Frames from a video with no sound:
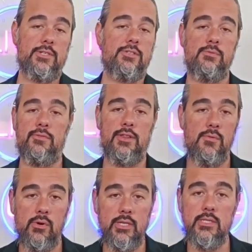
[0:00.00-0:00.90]
They do provide the
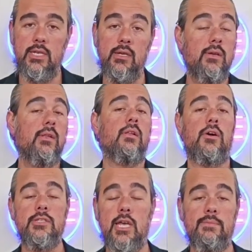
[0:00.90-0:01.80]
warranty.
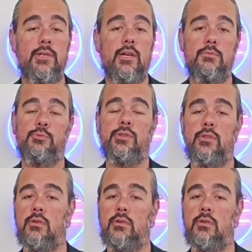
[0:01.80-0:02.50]
Always happy to help with,